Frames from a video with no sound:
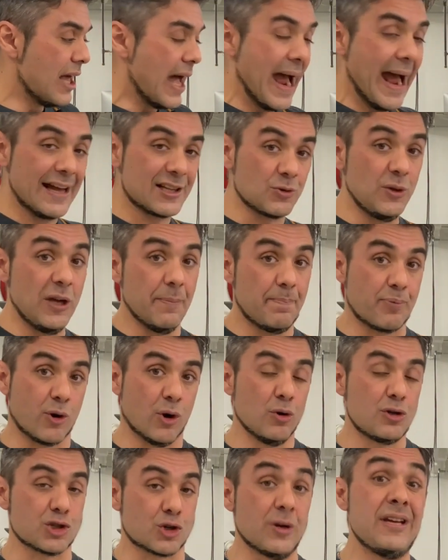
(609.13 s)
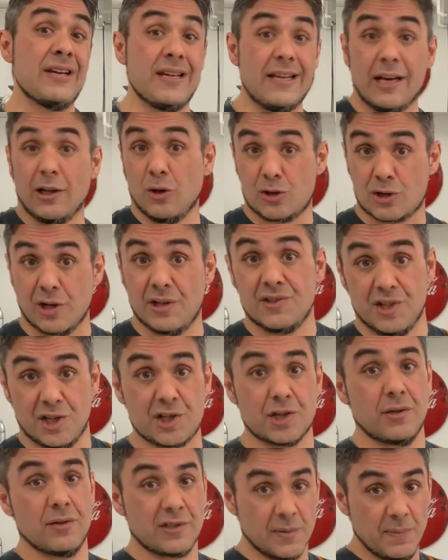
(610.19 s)
as we approach green to yellow
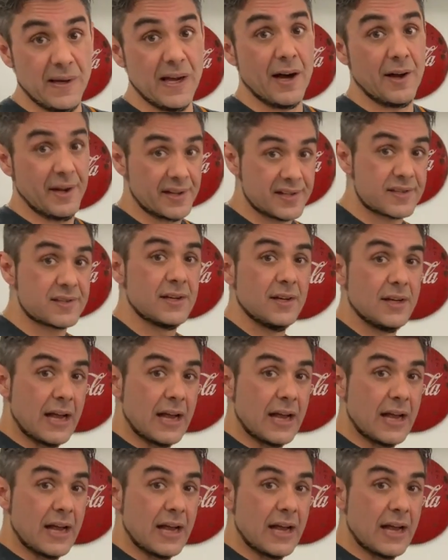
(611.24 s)
transition, to be honest.